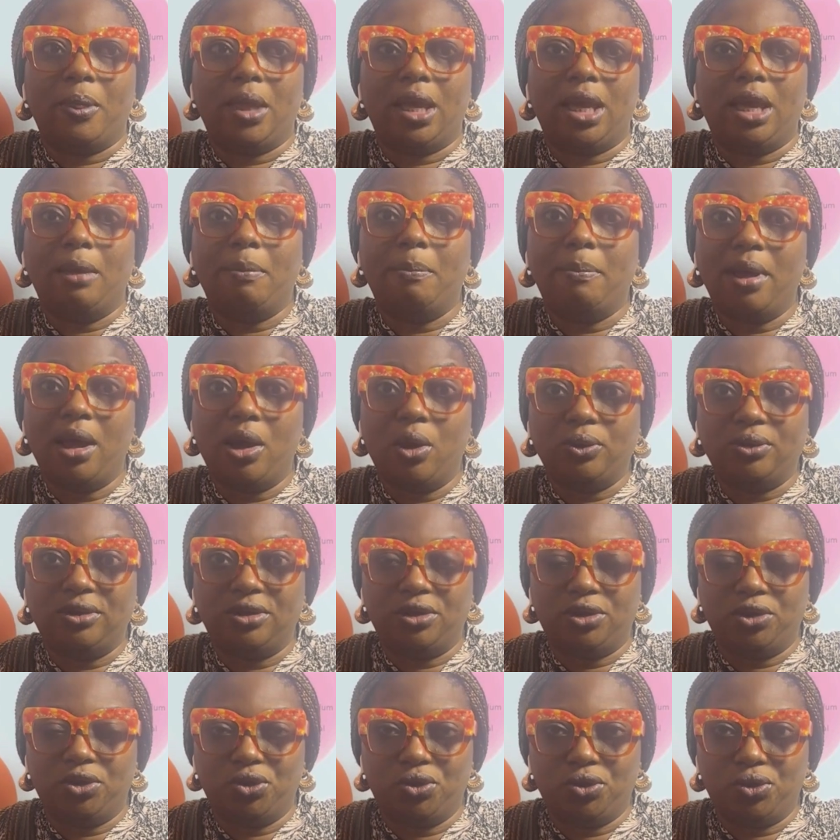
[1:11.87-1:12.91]
about
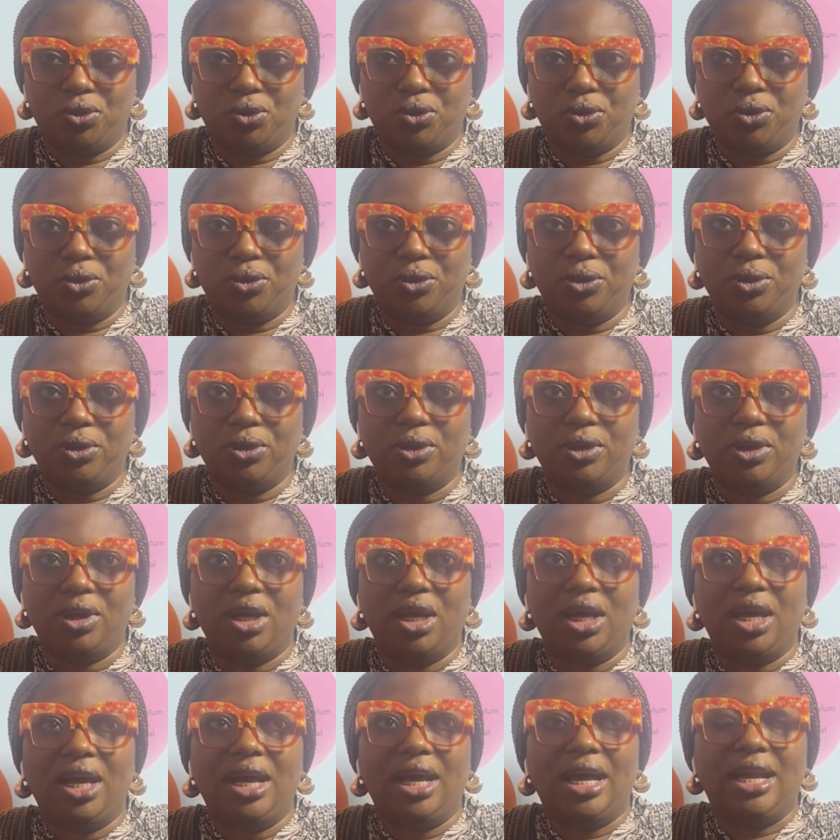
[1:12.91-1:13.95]
the school.
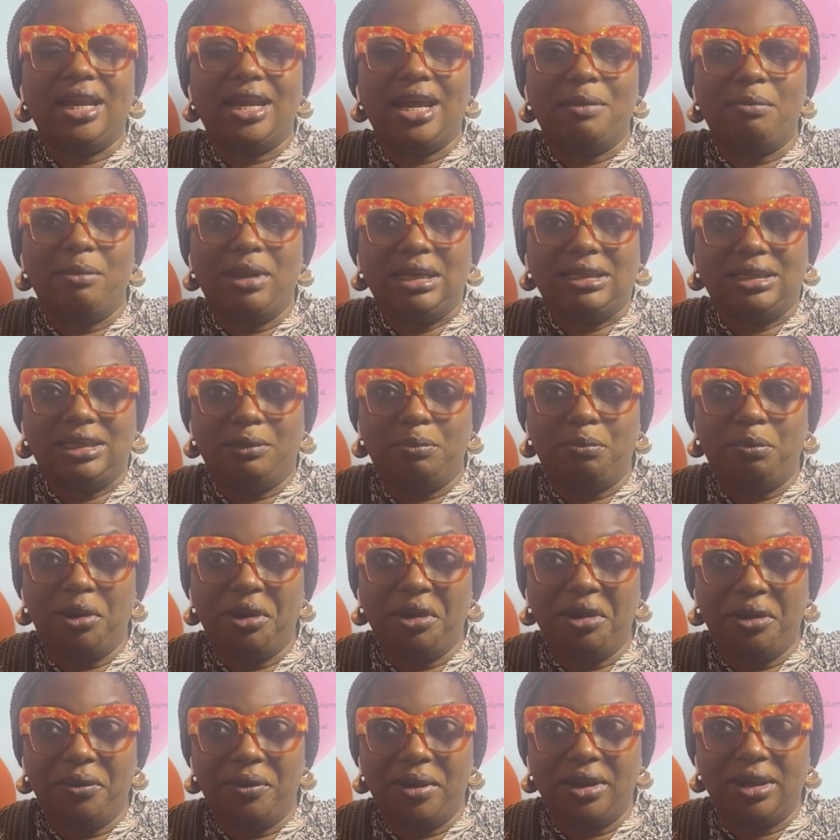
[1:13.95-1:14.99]
And I met a
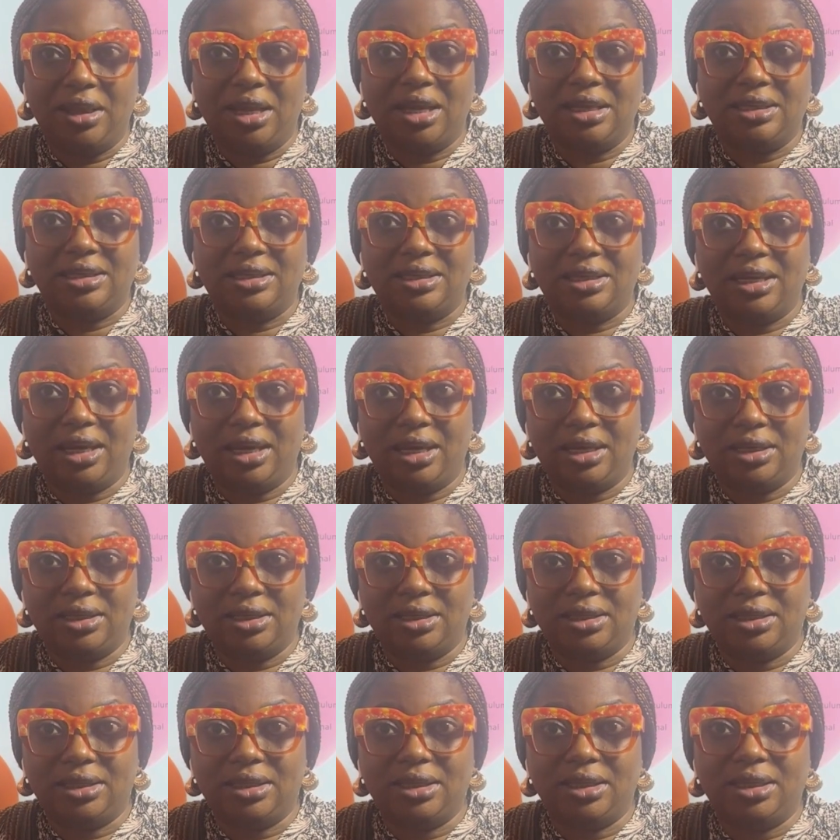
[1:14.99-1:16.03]
parent that said,
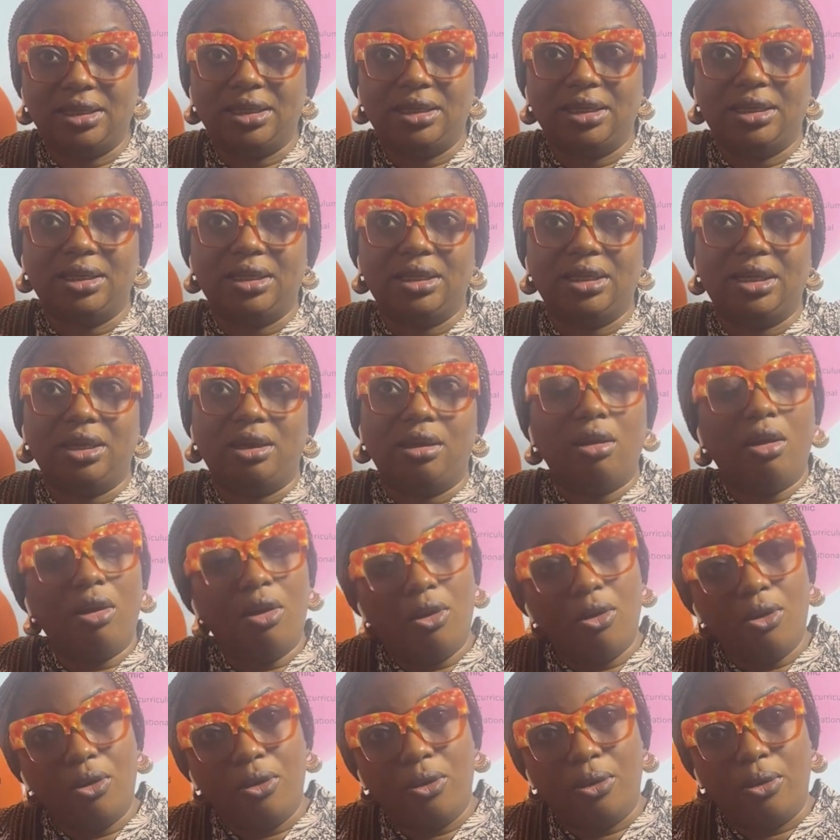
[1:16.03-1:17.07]

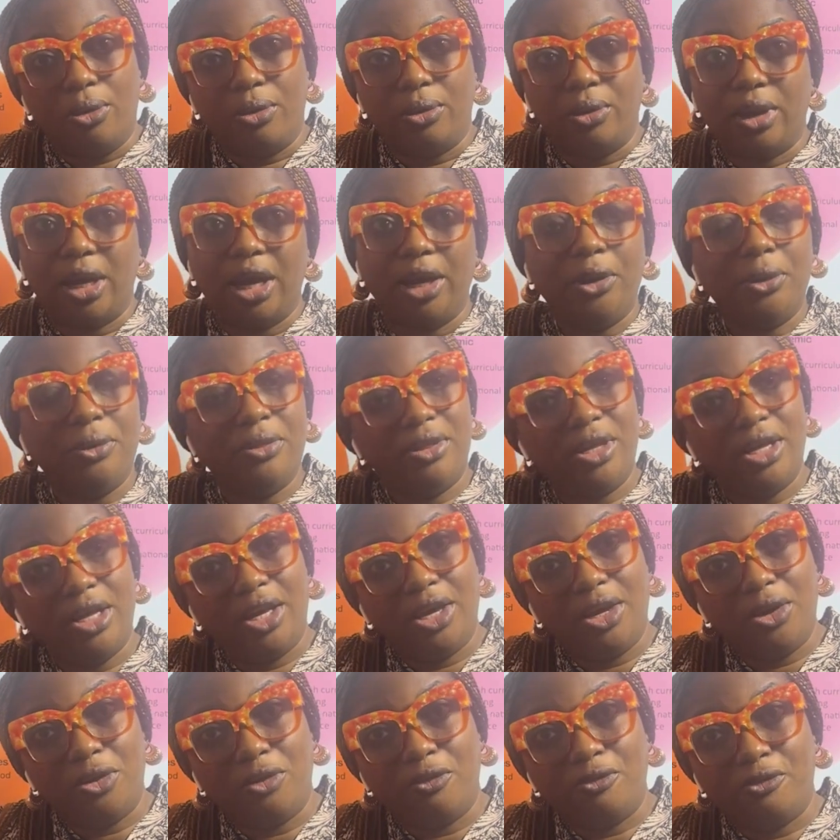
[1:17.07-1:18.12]
"Oh, are you
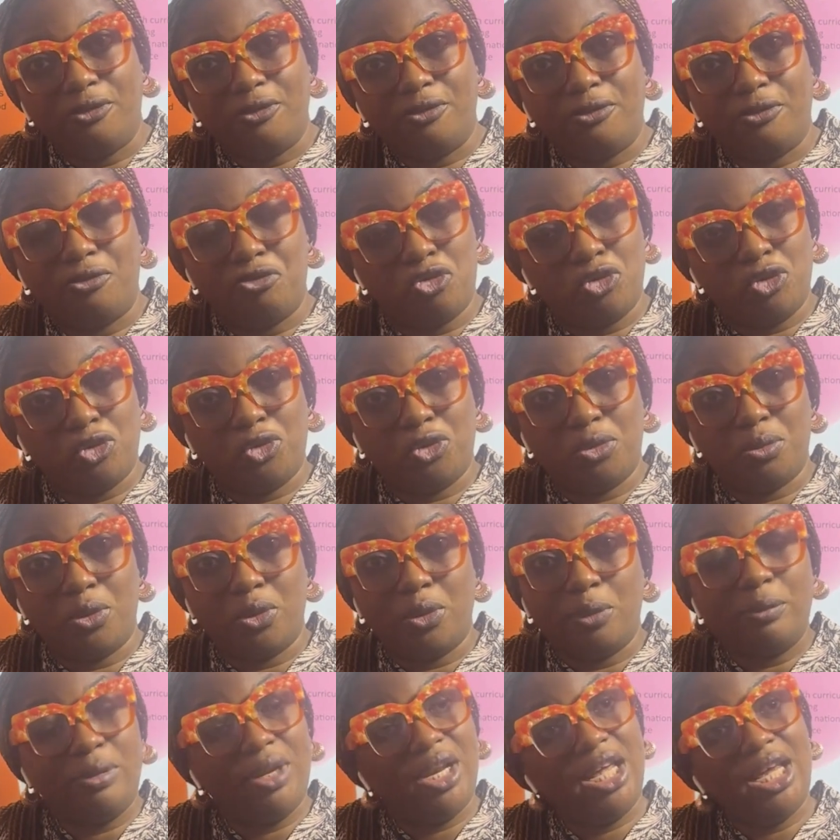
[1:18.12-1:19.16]
thinking of
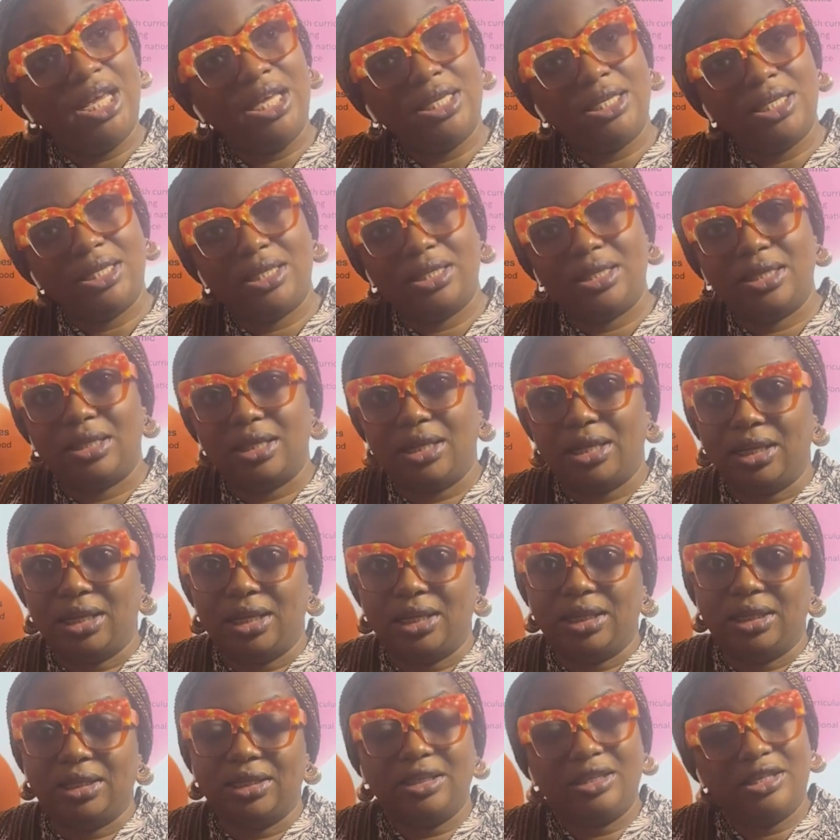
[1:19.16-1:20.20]
Rosemore? Please
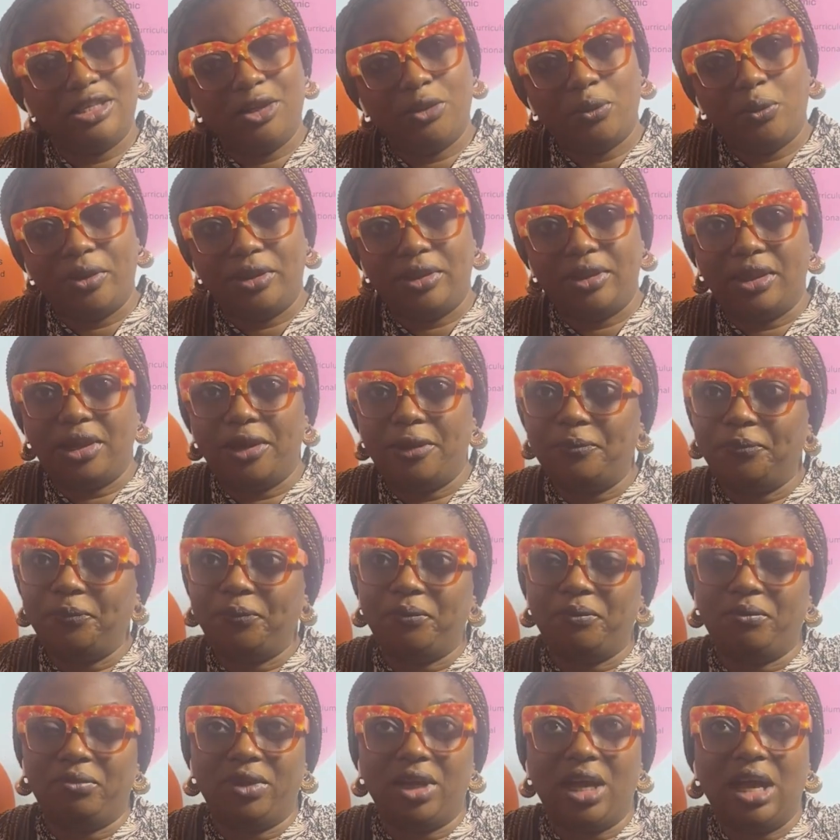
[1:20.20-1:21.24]
stick with them.
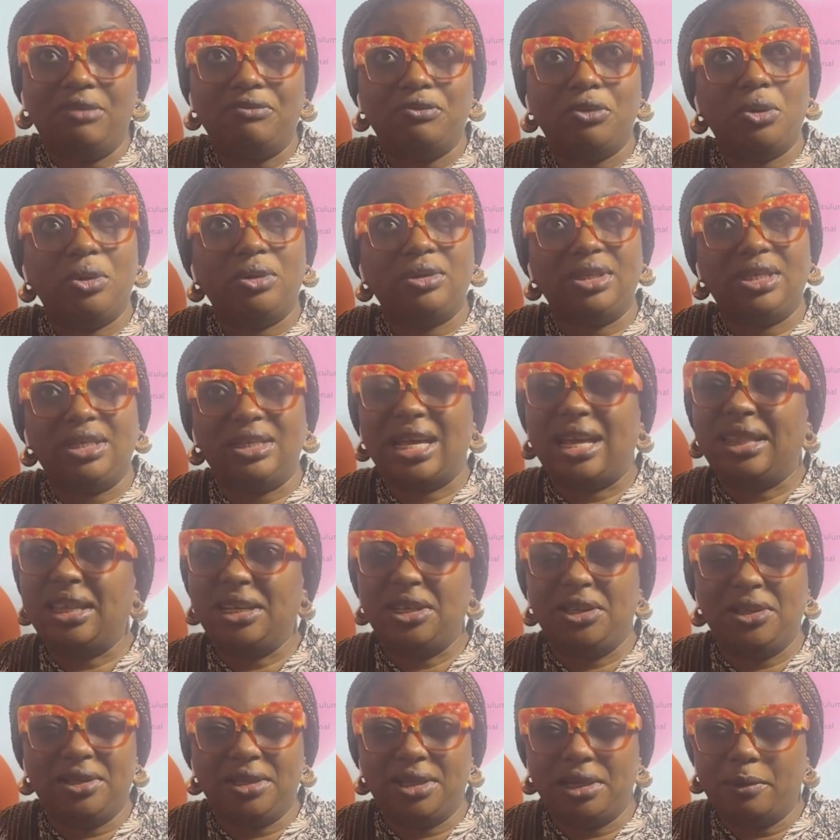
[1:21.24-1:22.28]
I
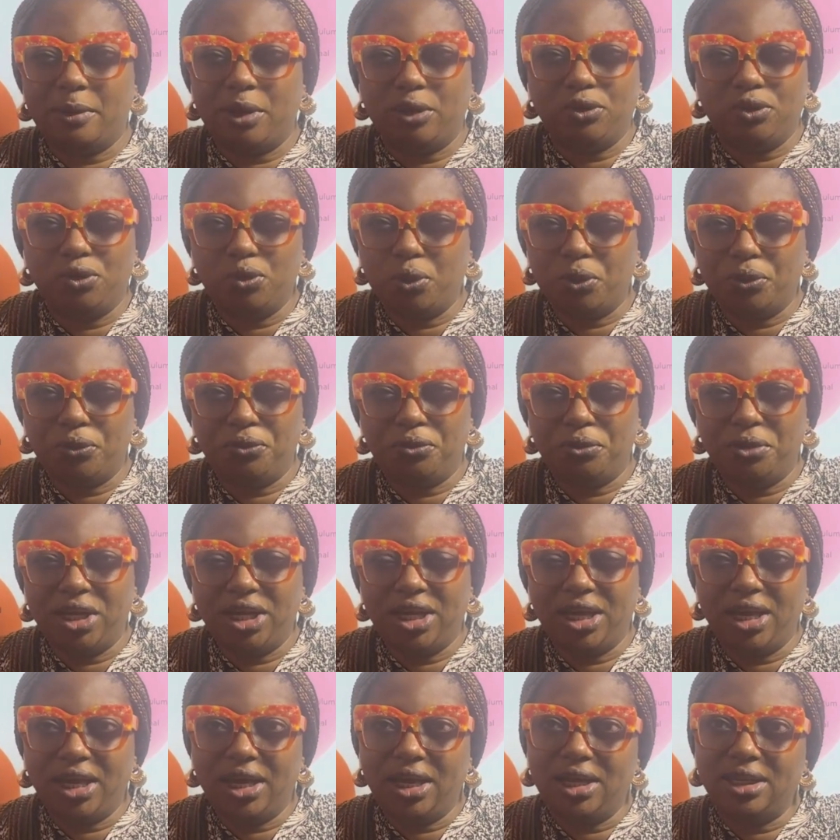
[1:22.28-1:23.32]
think she said about 2 or 3
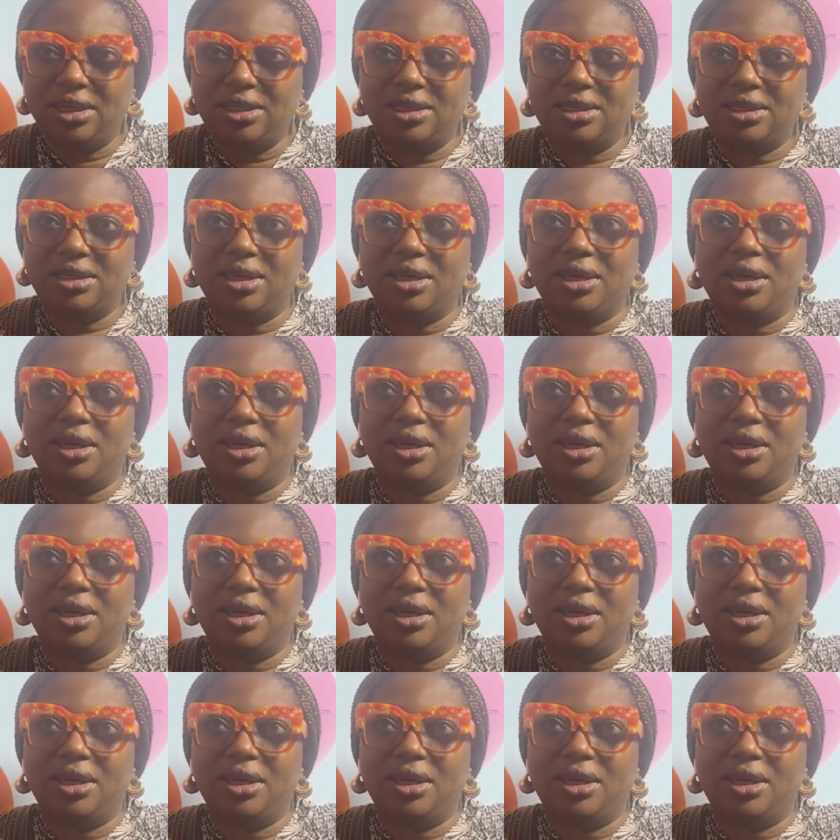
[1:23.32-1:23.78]
kids,